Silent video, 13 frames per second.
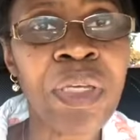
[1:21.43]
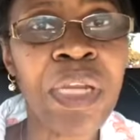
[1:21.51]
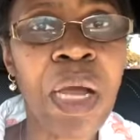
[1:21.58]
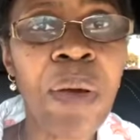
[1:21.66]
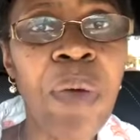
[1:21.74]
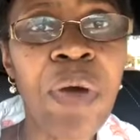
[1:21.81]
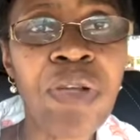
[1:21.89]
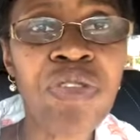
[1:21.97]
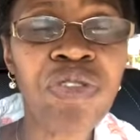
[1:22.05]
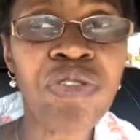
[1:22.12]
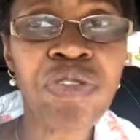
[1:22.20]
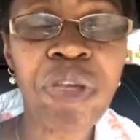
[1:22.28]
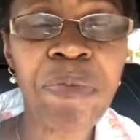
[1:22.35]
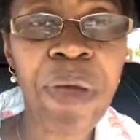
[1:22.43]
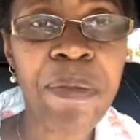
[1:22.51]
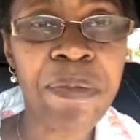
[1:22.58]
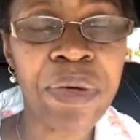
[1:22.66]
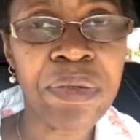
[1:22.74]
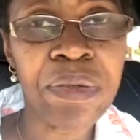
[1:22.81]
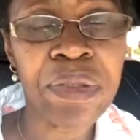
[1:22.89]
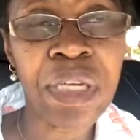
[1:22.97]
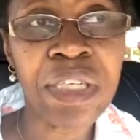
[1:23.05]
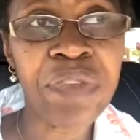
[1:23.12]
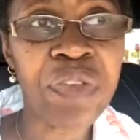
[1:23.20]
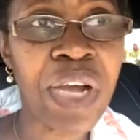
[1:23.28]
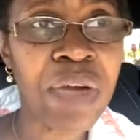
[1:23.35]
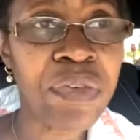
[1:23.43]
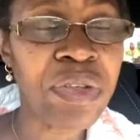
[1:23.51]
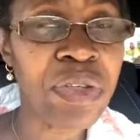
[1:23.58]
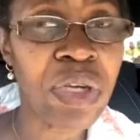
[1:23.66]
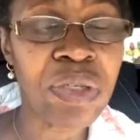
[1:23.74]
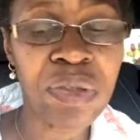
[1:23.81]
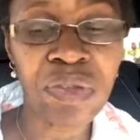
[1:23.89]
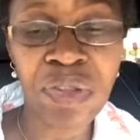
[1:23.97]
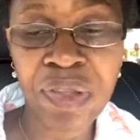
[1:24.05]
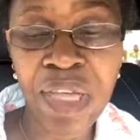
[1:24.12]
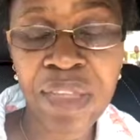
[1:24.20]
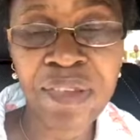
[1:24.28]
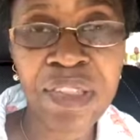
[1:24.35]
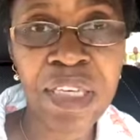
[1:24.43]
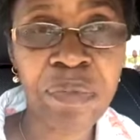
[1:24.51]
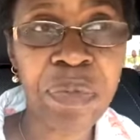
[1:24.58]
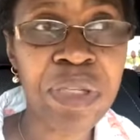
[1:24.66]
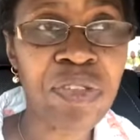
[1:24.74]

Now I want you to remember, and if you haven't done that yet,